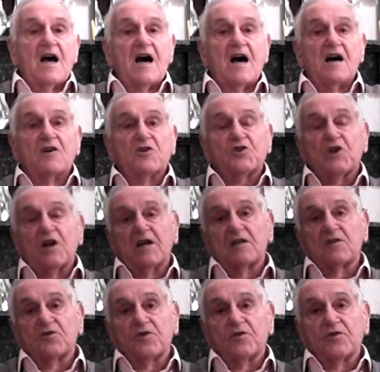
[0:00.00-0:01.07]
Our
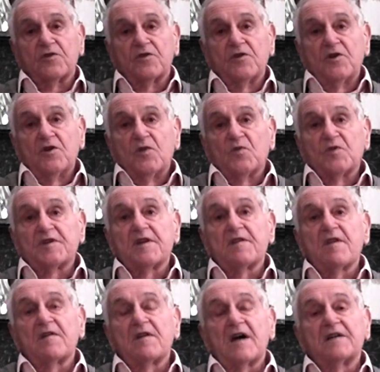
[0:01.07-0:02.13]
childhood was in
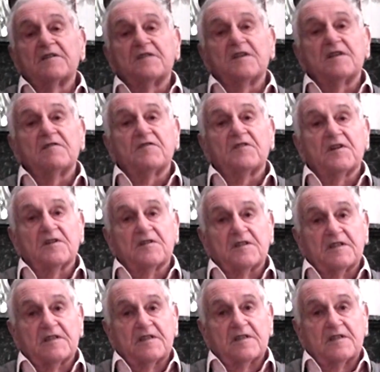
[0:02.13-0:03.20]
the
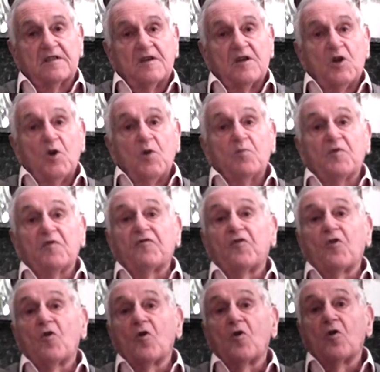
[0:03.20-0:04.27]
1930s,
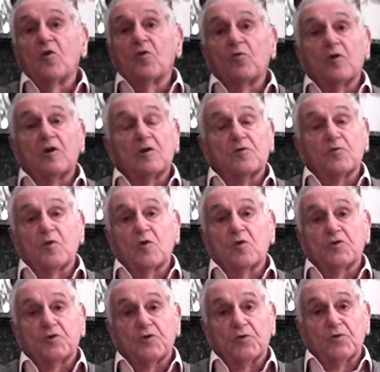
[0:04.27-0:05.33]
before World War
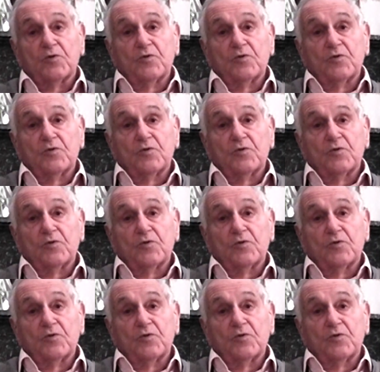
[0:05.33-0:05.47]
II,